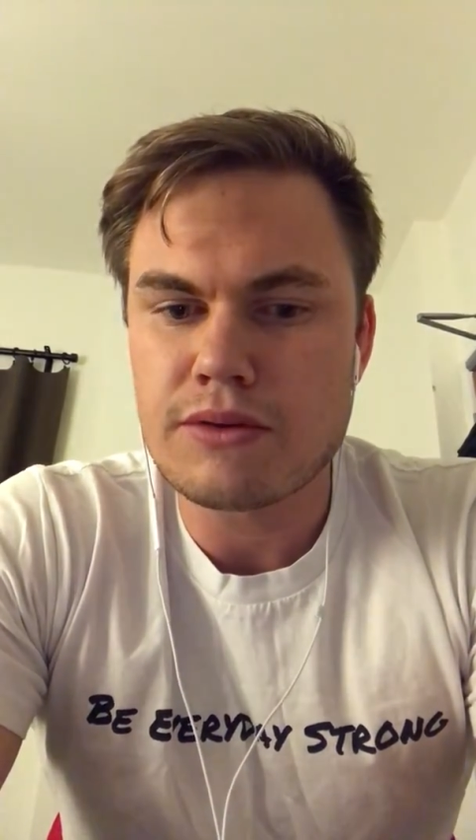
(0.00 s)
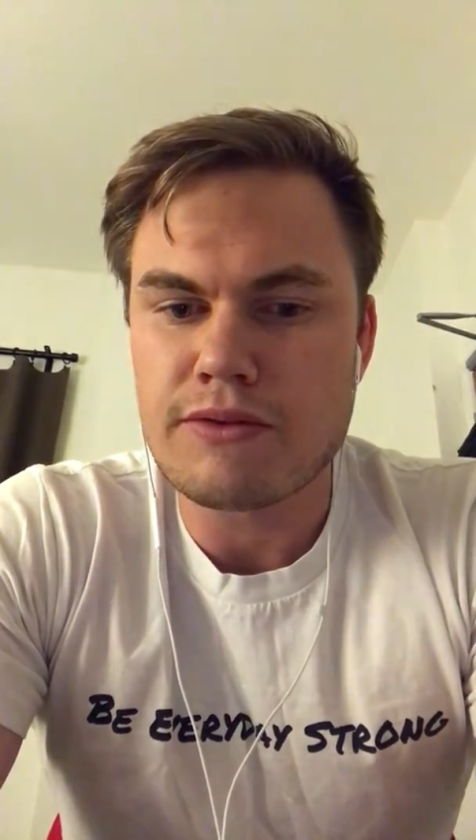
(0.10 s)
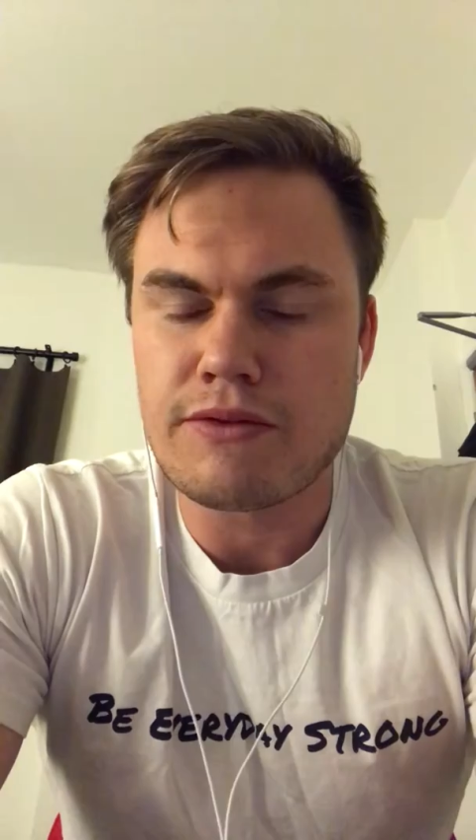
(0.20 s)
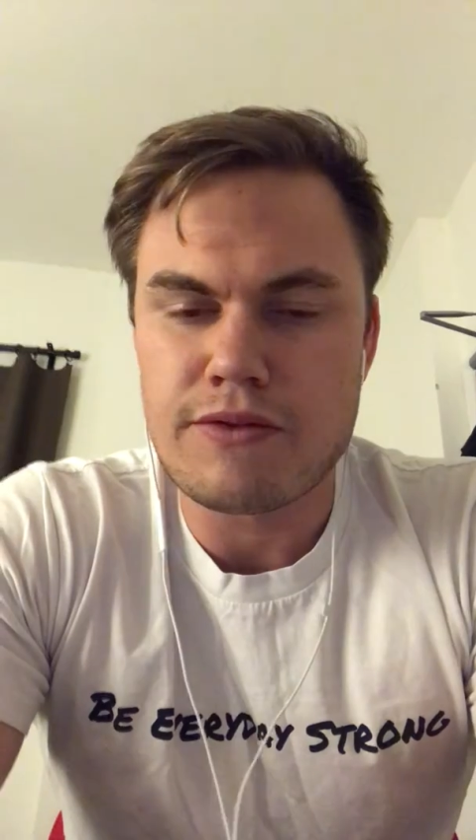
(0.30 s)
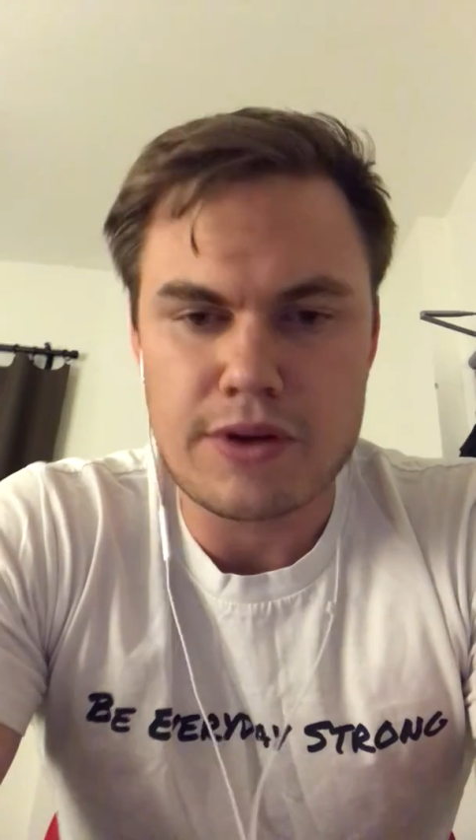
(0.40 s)

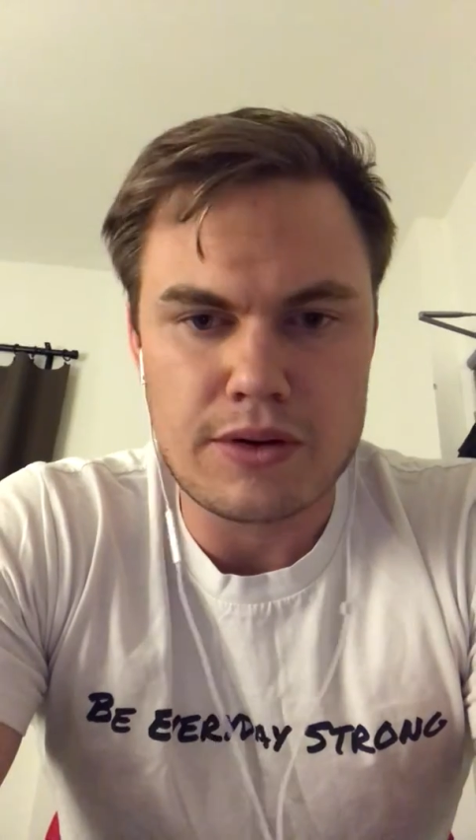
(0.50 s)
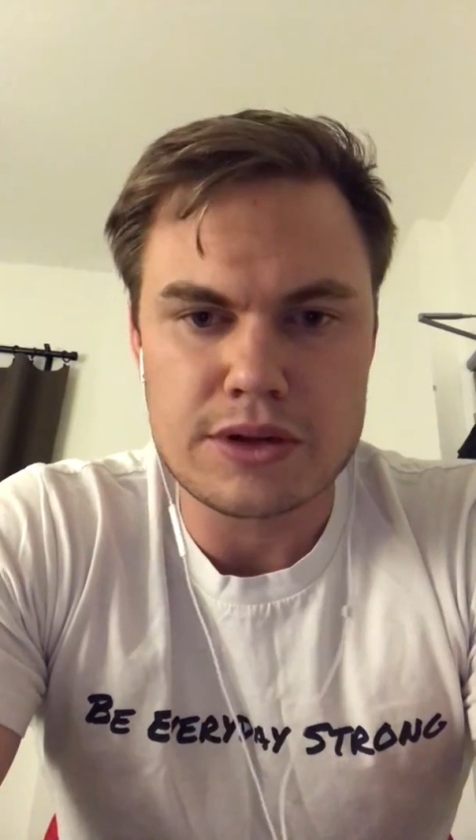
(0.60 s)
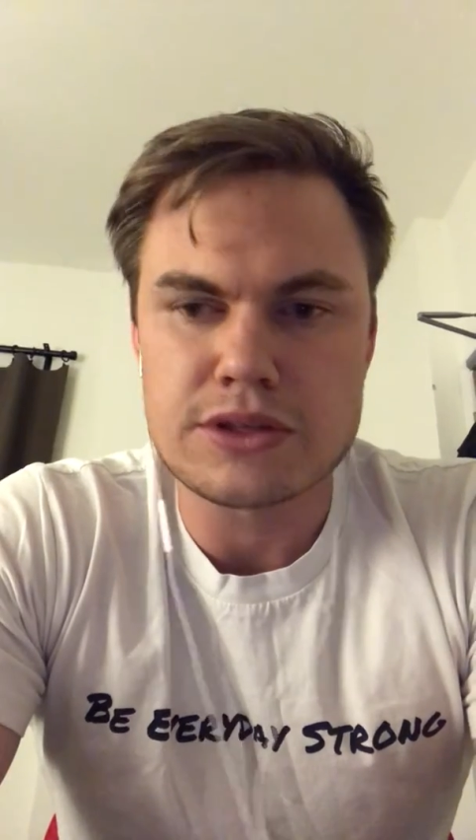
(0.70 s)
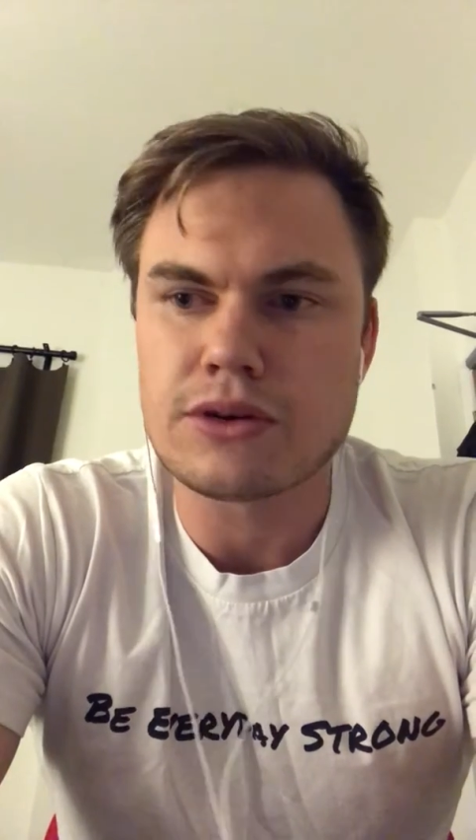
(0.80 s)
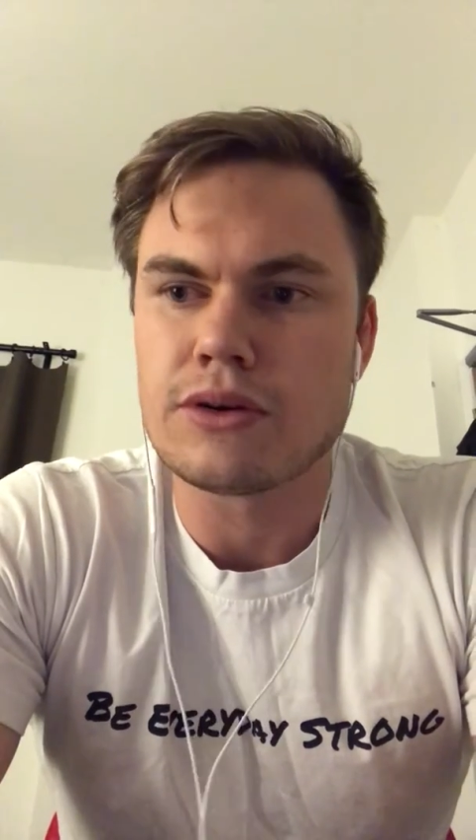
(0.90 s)

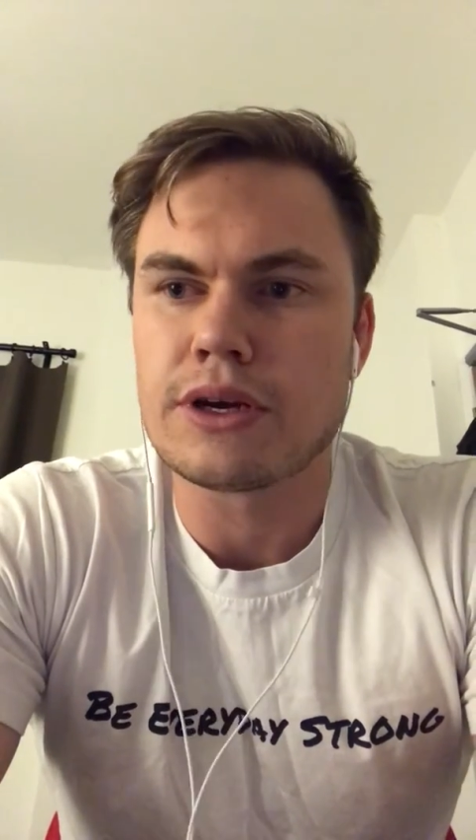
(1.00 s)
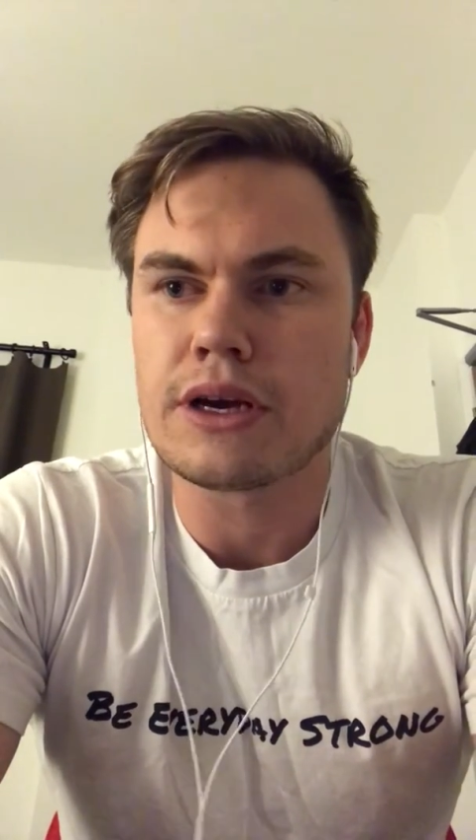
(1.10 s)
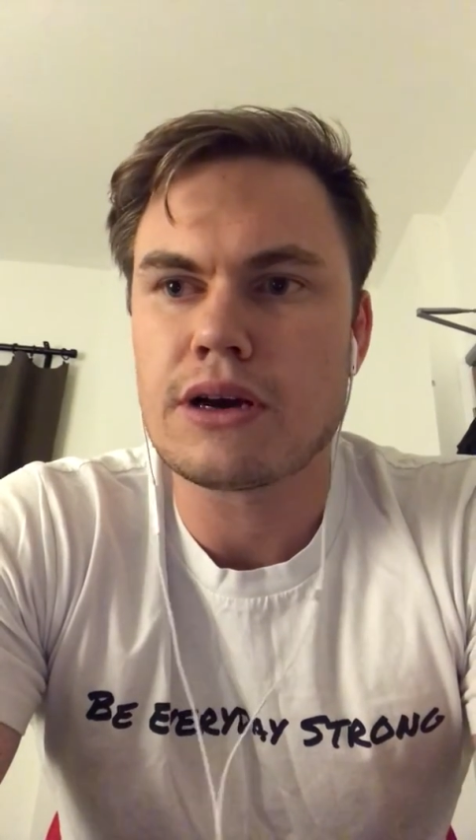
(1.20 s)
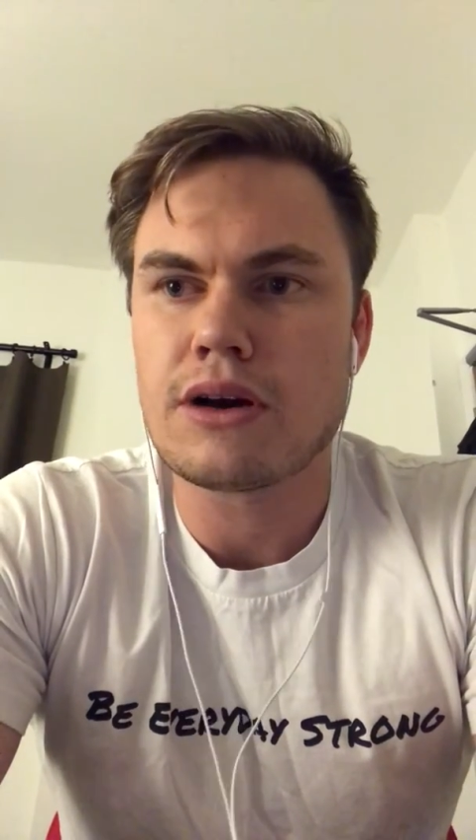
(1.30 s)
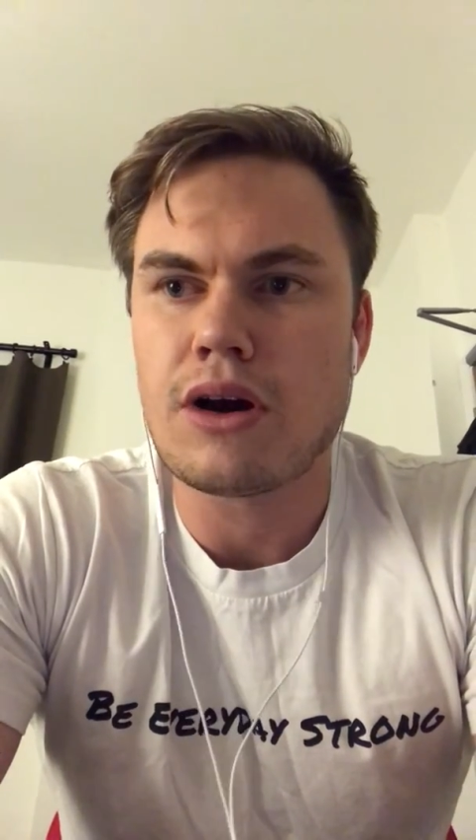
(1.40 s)
very
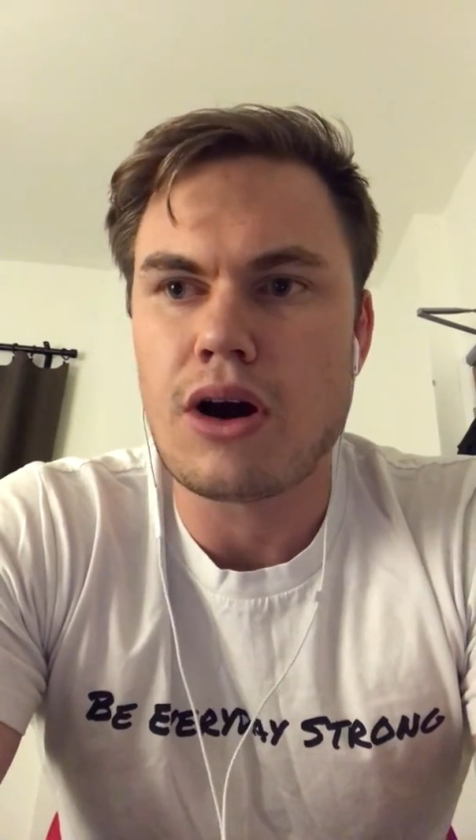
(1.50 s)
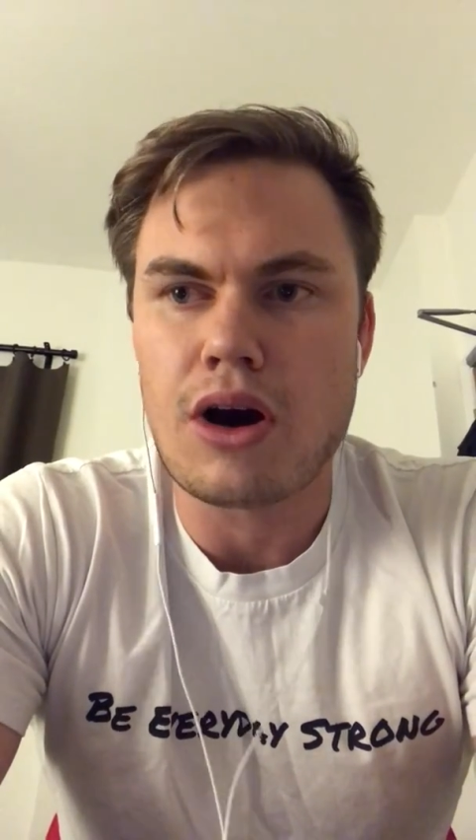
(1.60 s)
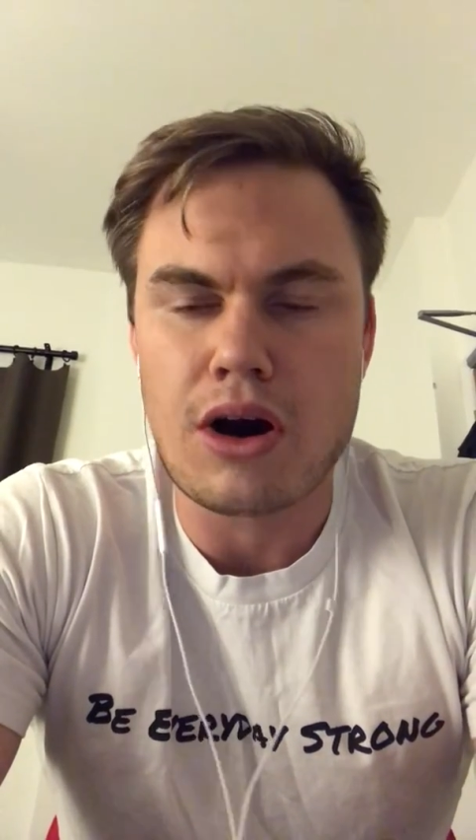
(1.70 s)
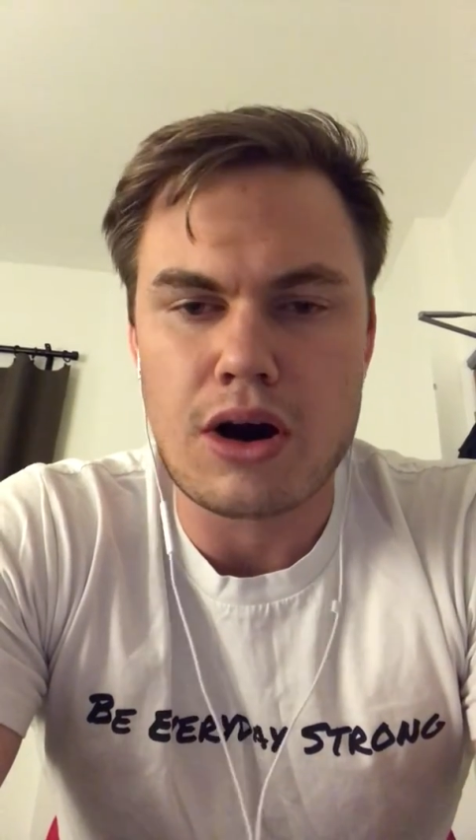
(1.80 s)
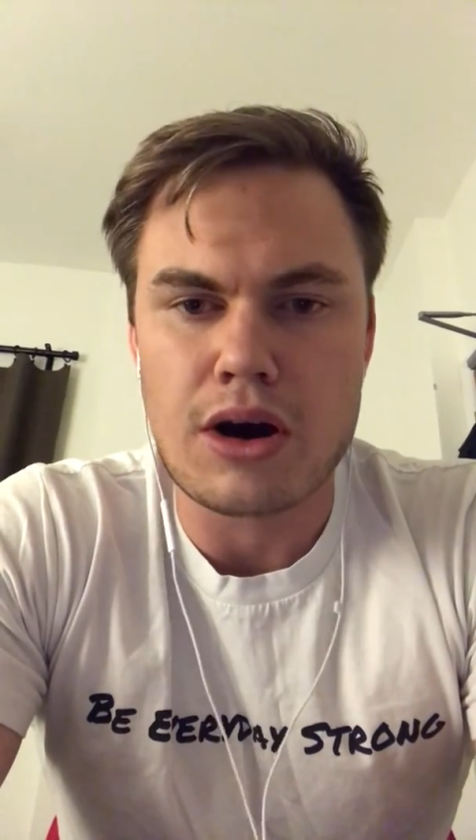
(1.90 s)
tonic,
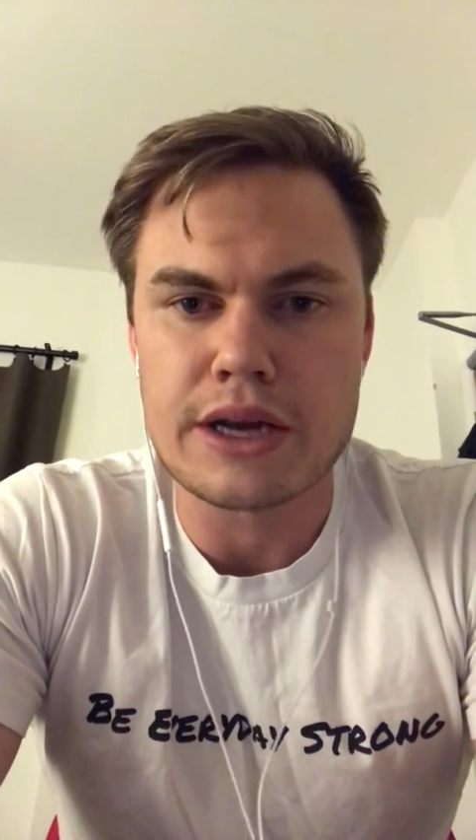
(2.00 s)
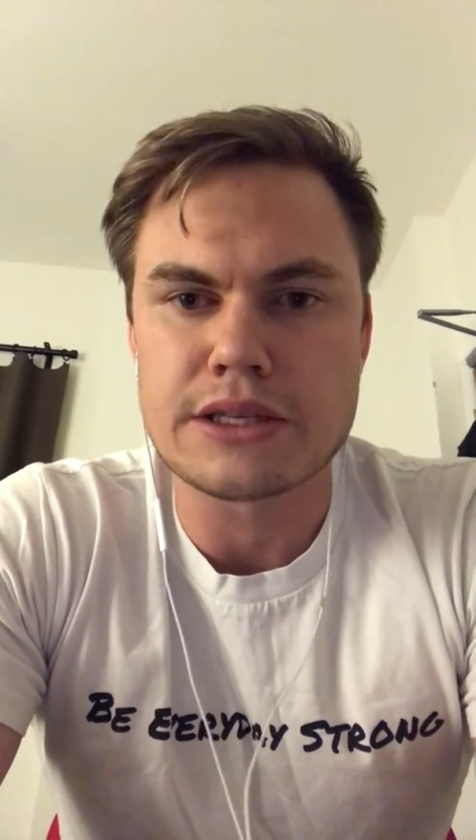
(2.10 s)
high